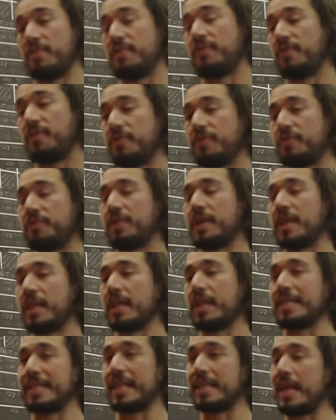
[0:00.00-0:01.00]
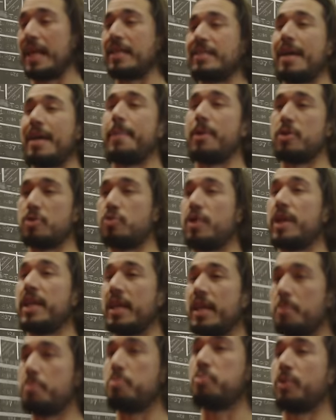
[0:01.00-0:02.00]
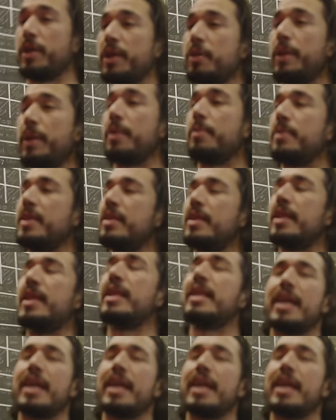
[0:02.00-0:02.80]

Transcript: funny thing is that at that time I was running it pretty regularly.